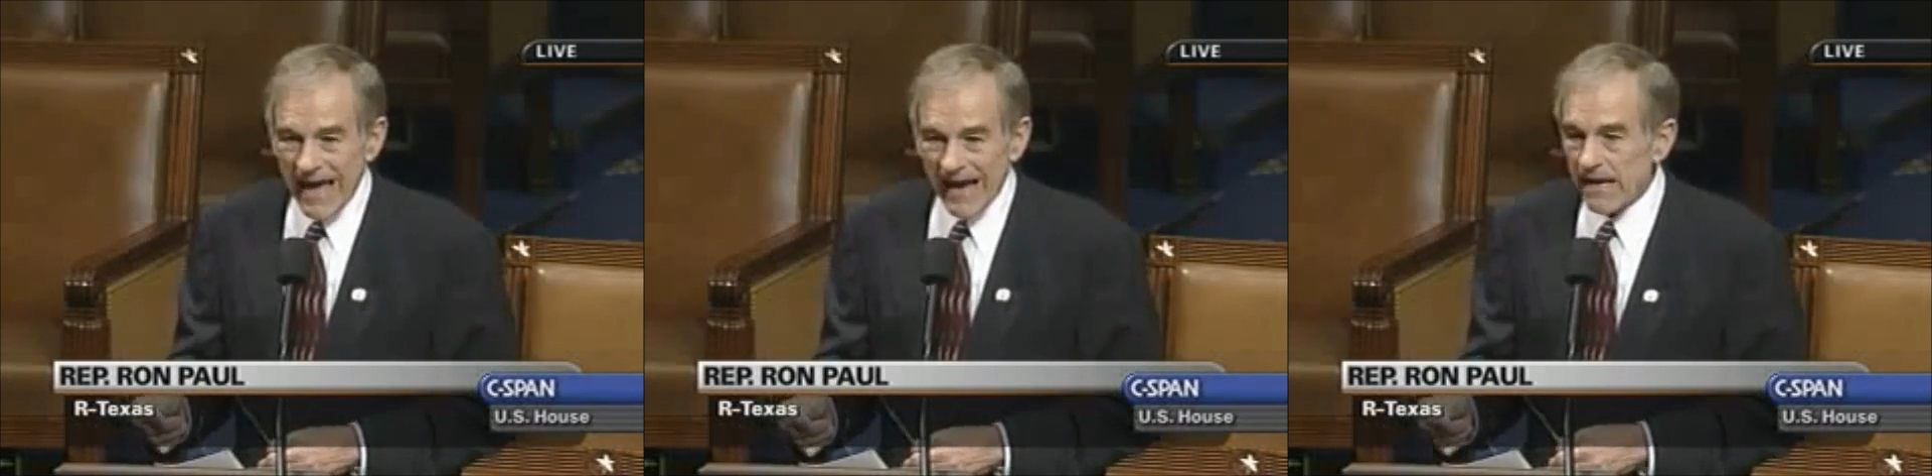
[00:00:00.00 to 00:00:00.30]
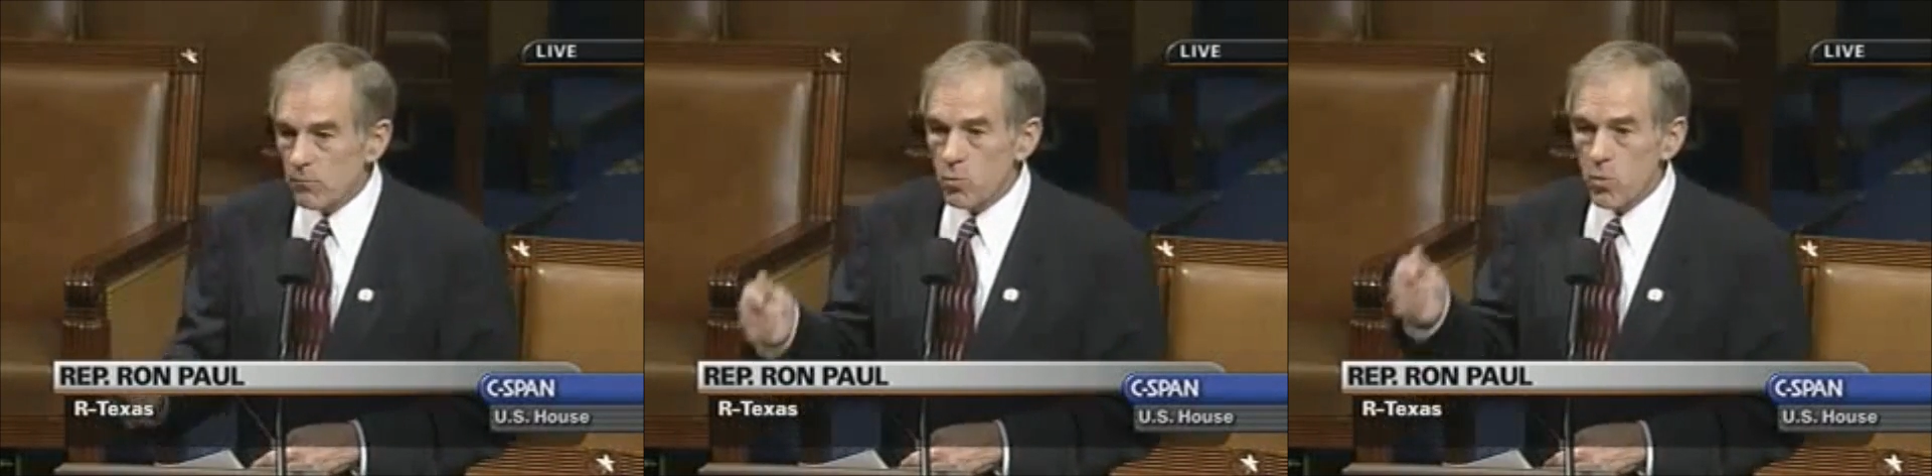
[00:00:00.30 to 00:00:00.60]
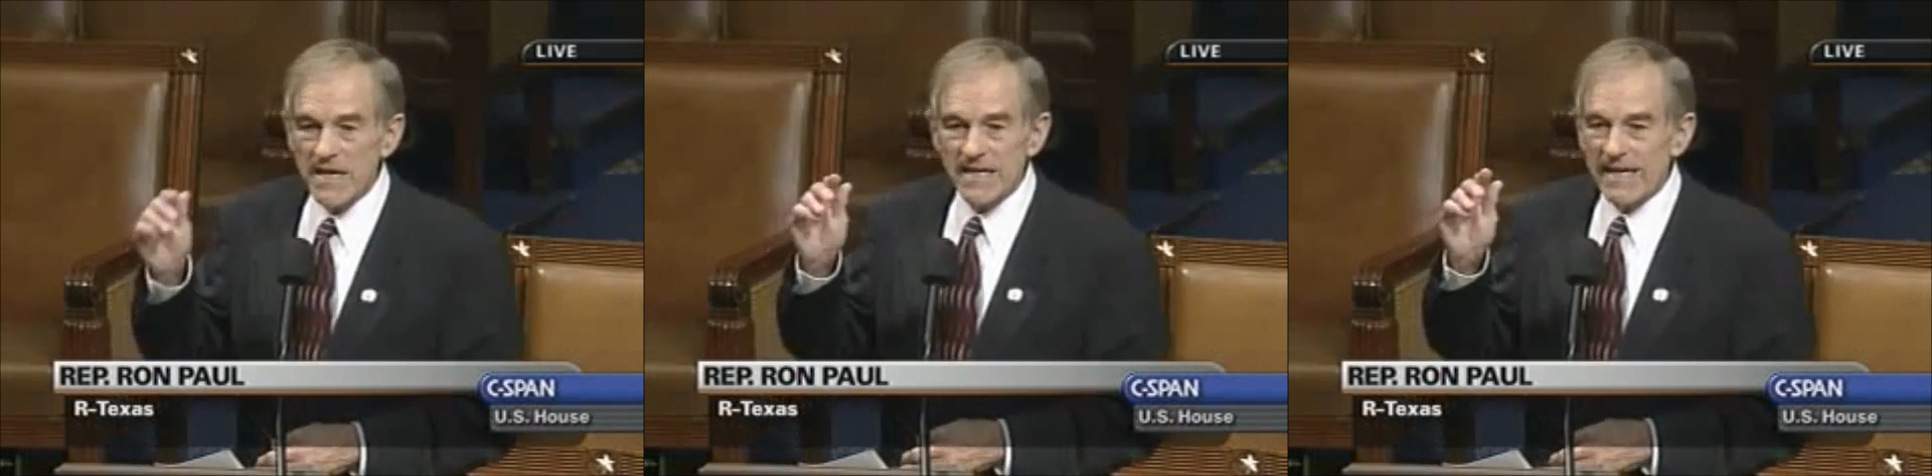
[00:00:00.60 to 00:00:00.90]
and
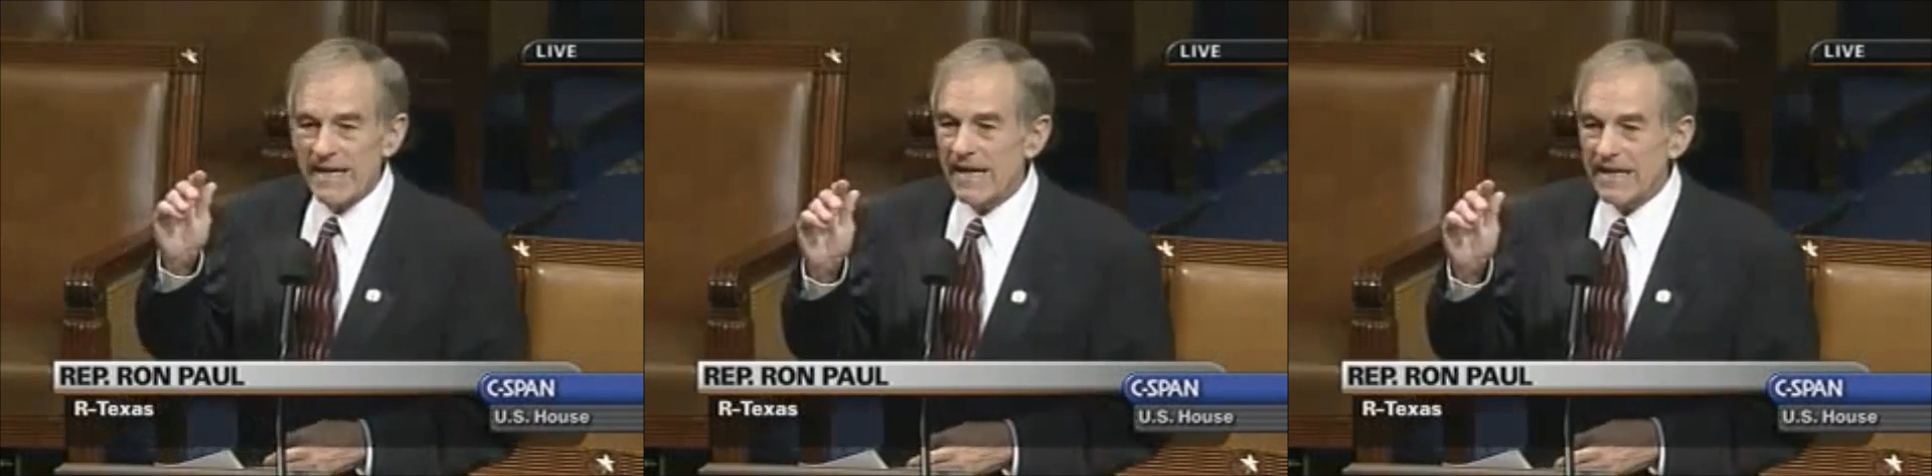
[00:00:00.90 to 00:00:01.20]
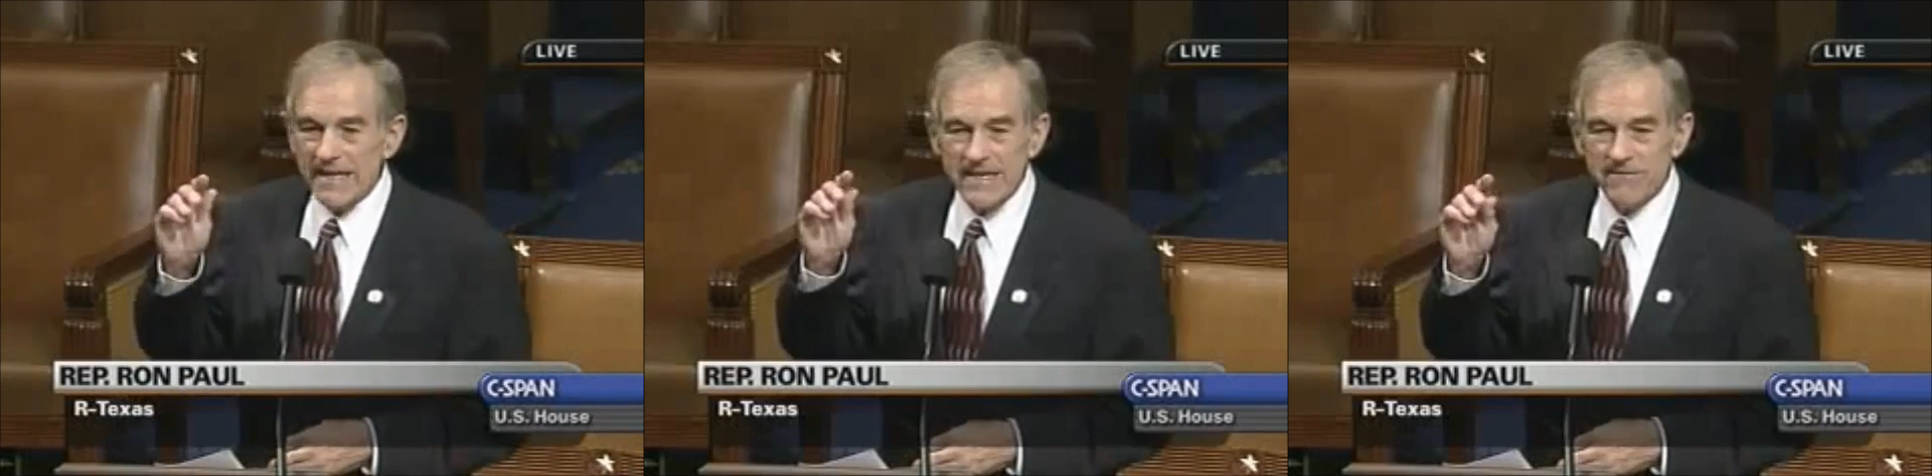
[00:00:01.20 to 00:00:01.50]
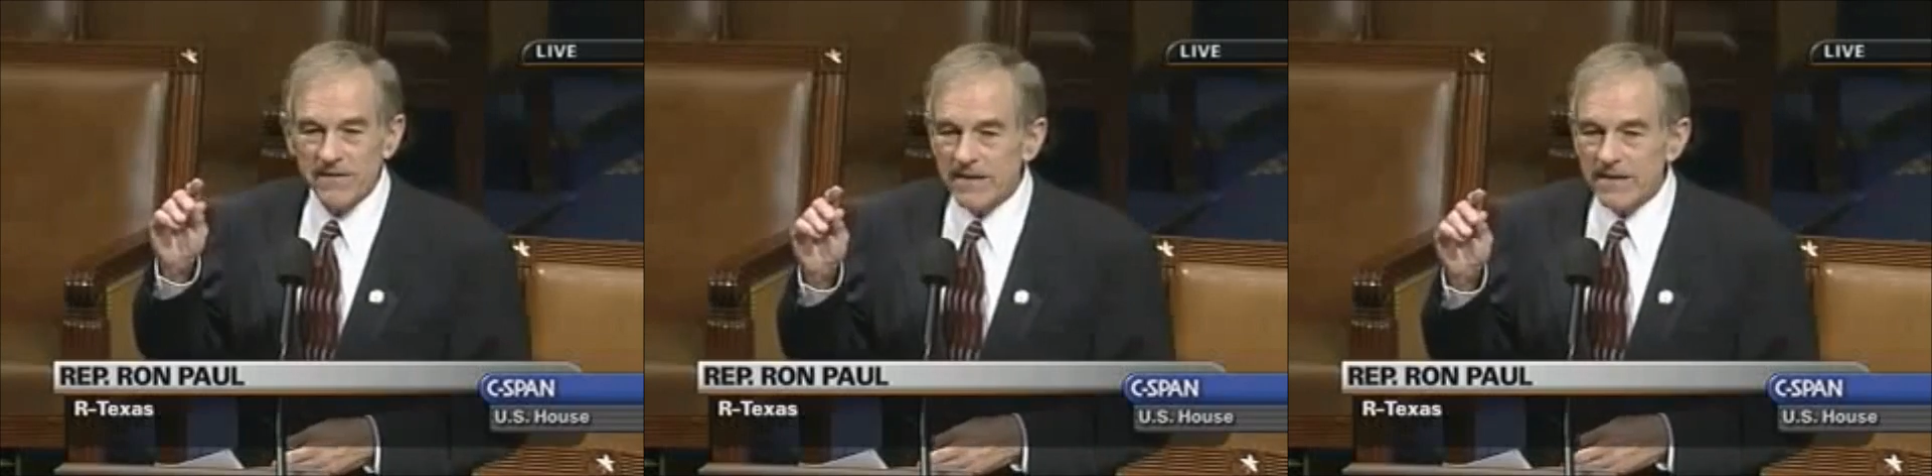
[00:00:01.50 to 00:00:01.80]
we can't
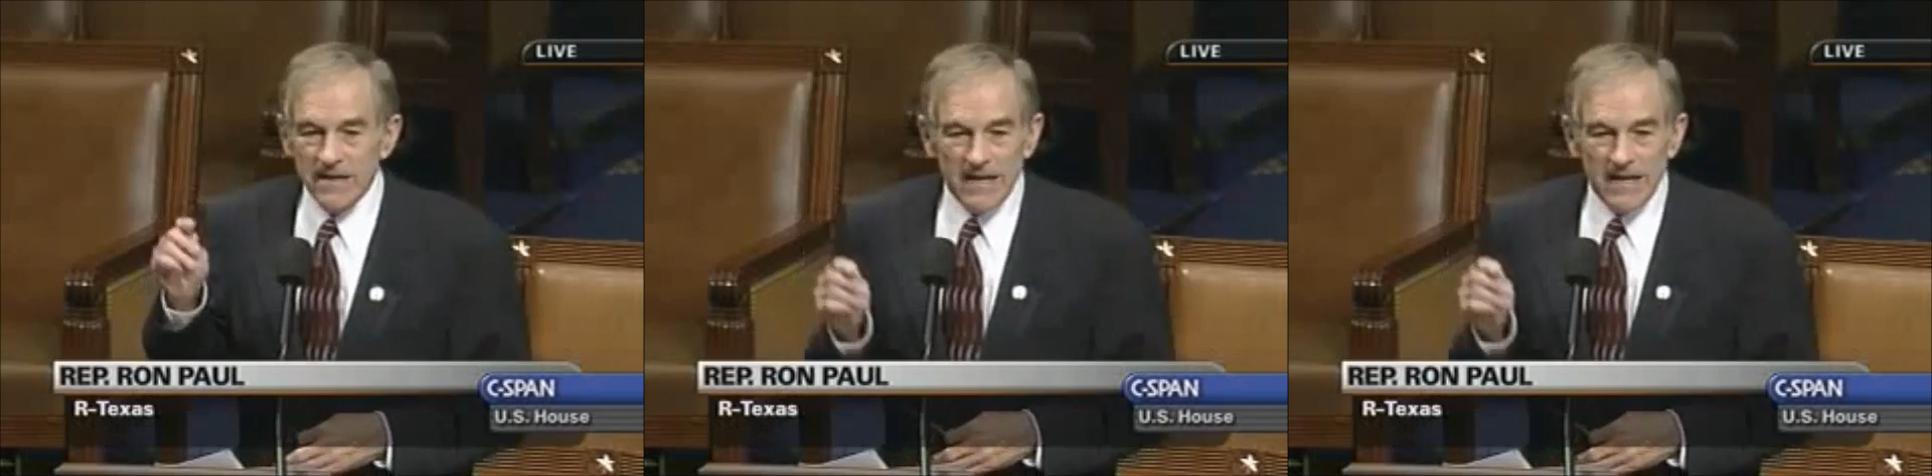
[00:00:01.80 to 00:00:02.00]
even